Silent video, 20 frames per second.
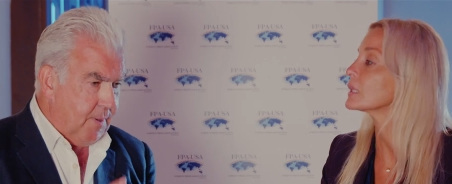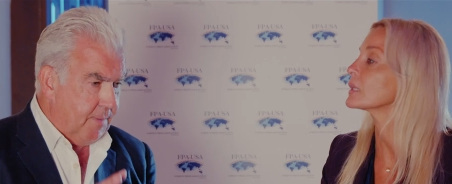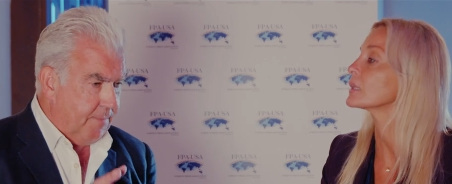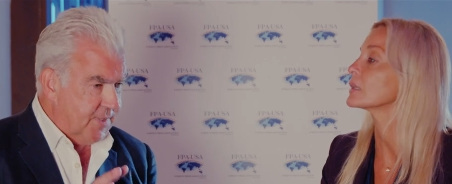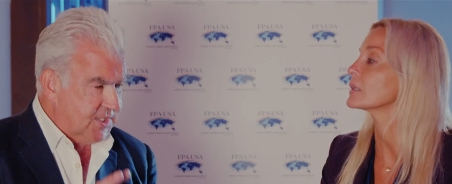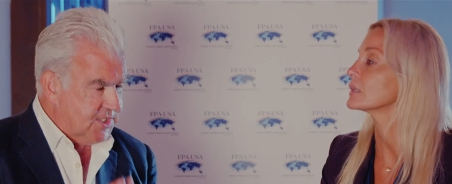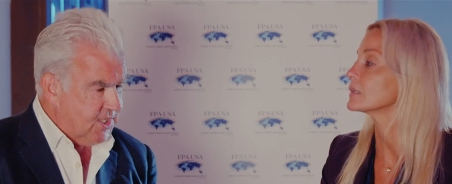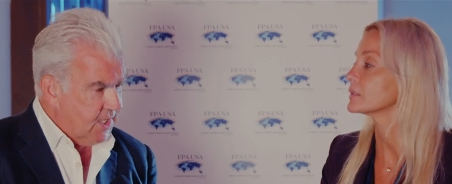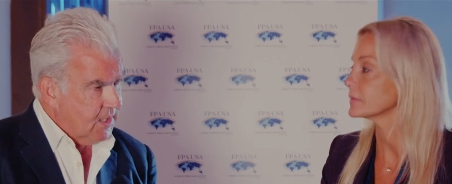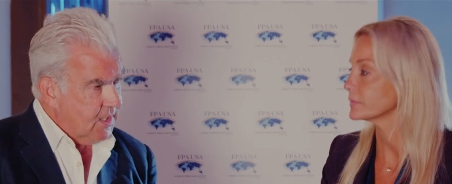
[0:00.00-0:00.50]
Speaker 1: but
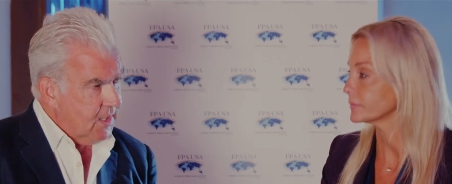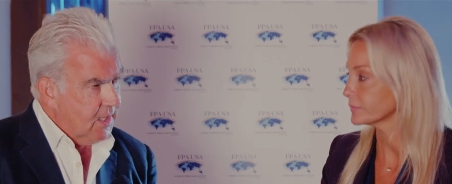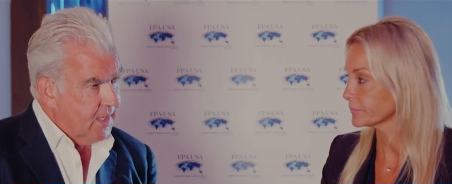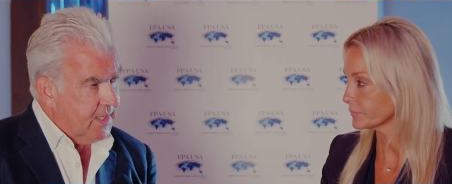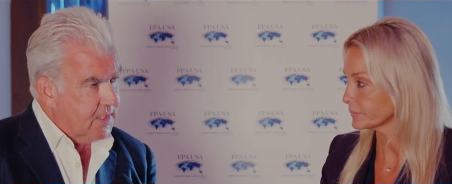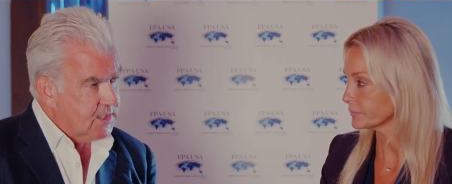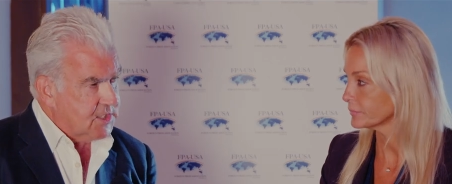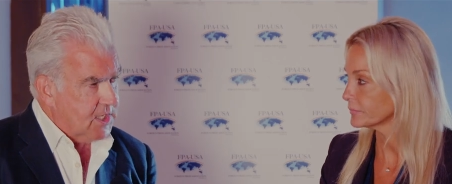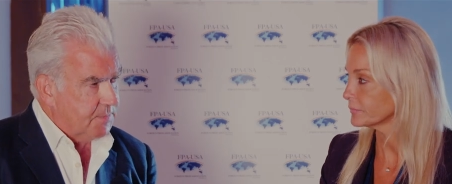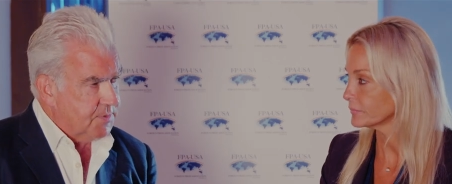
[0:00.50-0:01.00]
particularly in
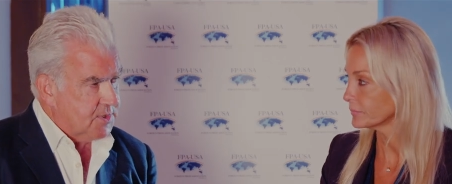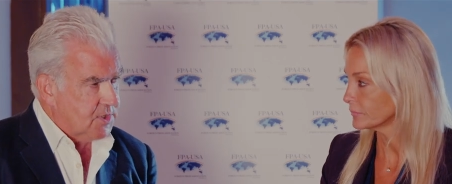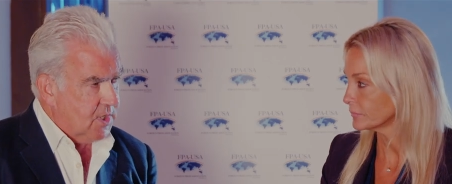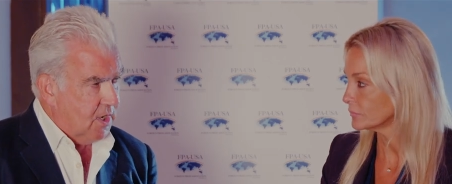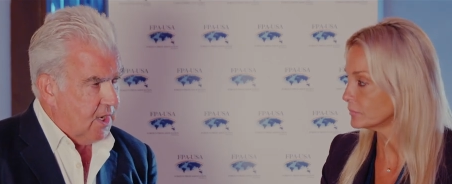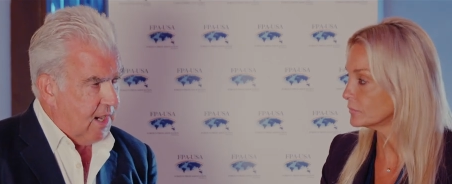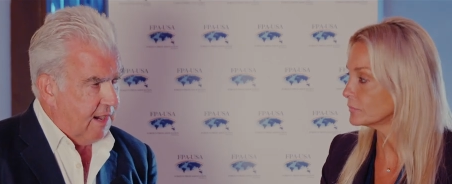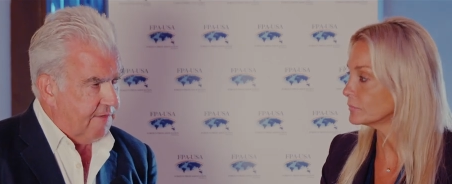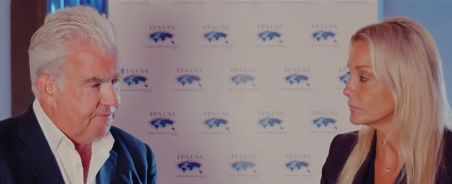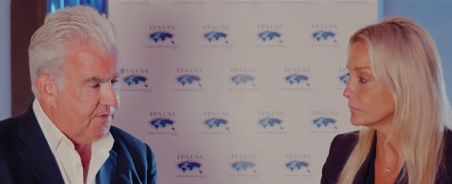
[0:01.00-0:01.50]
Sub-Saharan
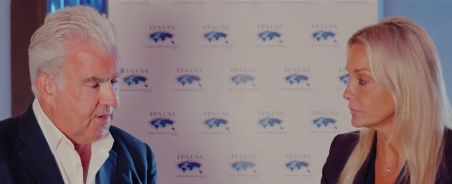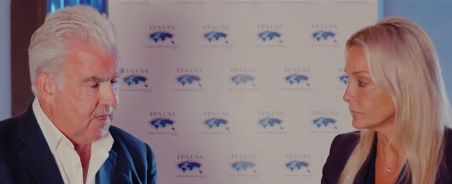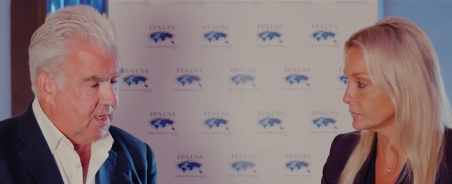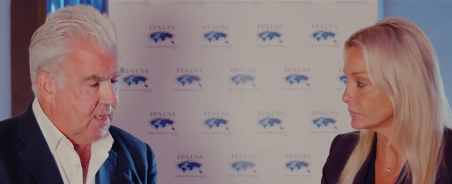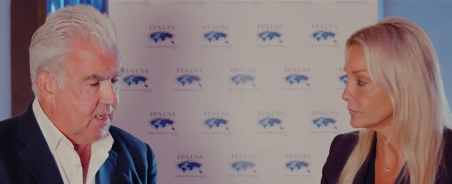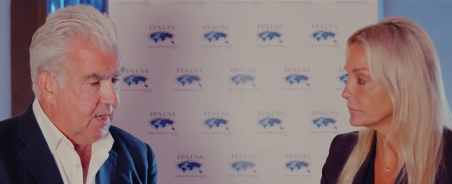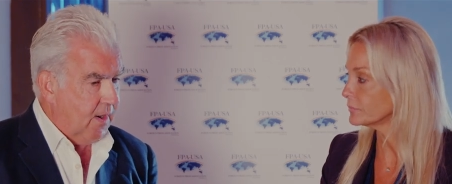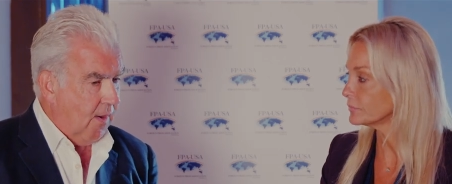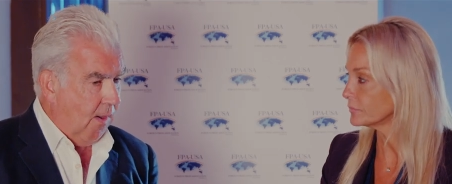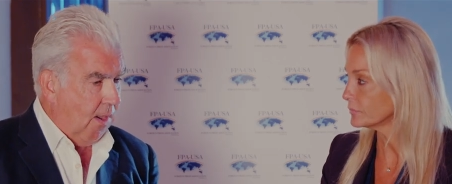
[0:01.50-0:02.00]
Africa
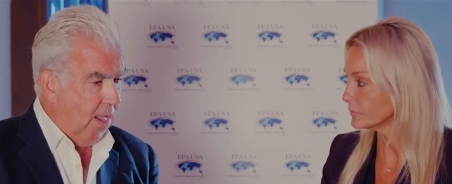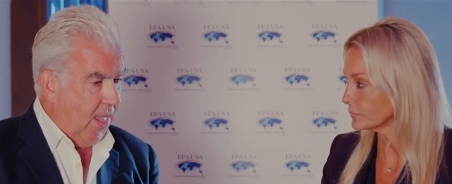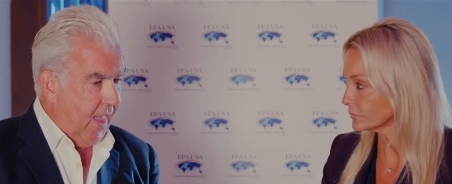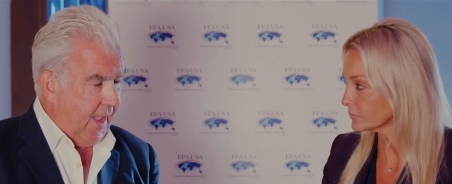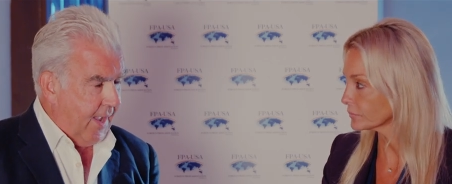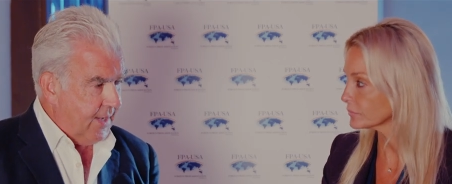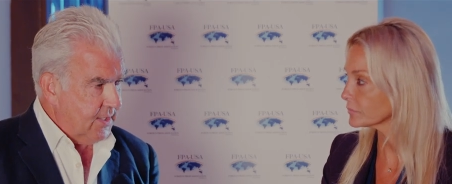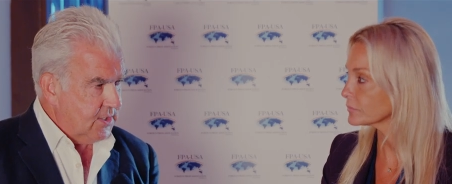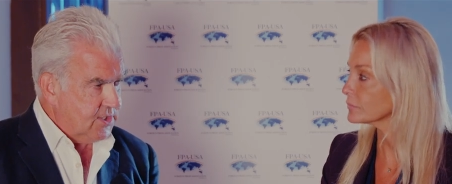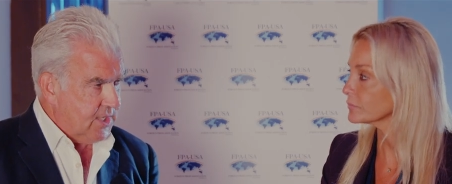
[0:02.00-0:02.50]

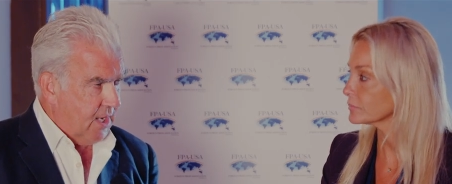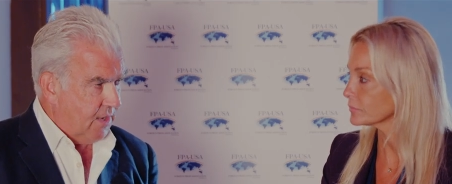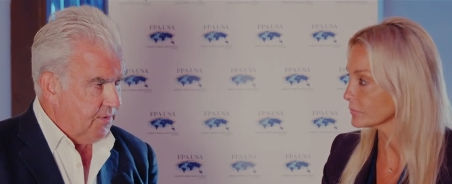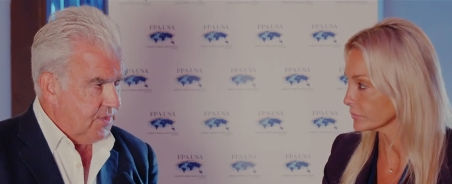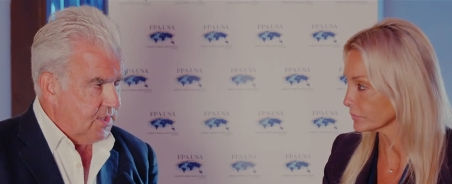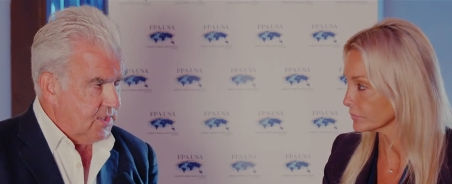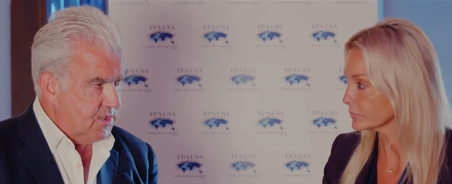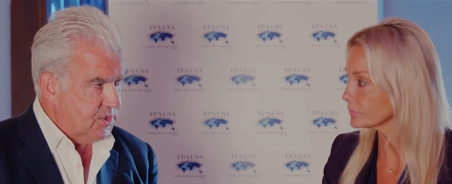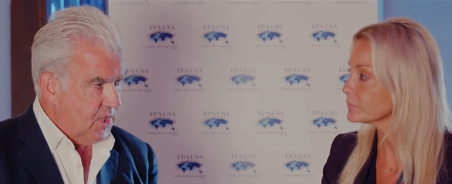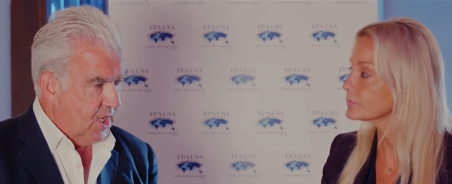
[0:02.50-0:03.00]
and
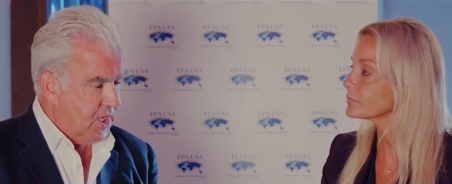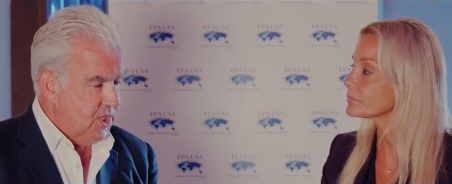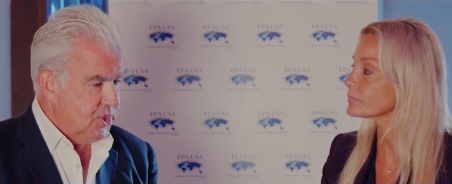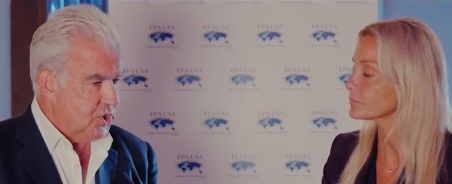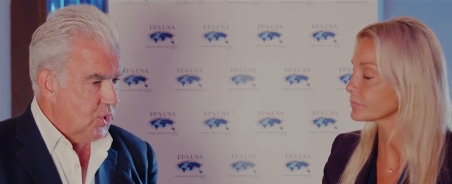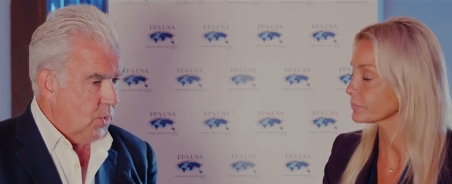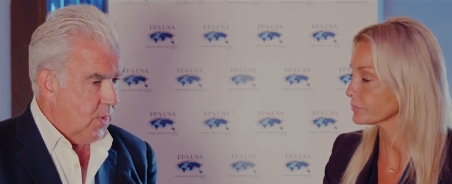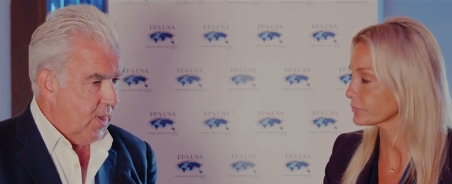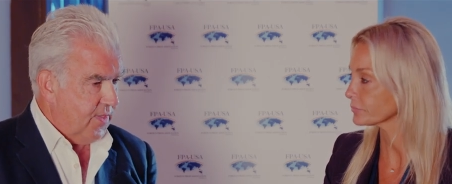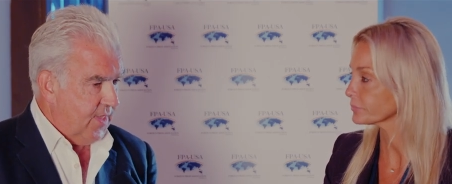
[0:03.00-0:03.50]
Southeast Asia,
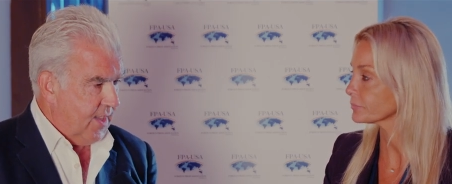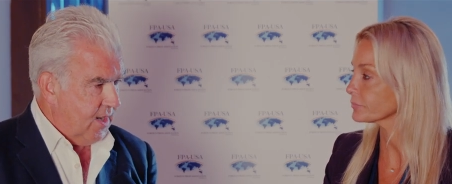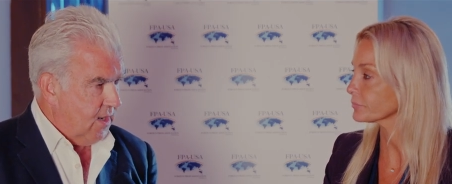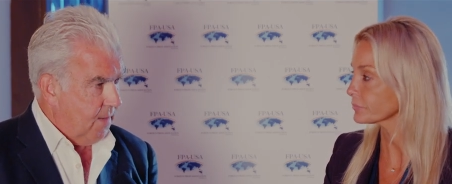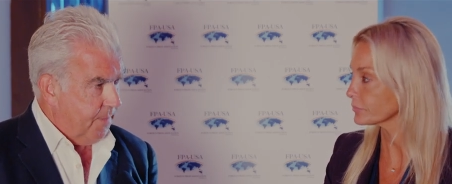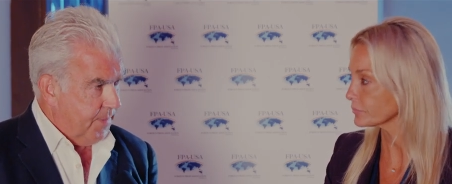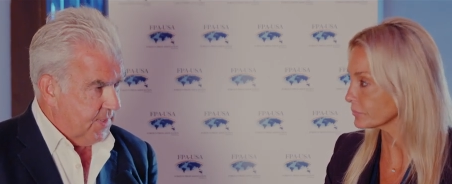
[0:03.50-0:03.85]
where there are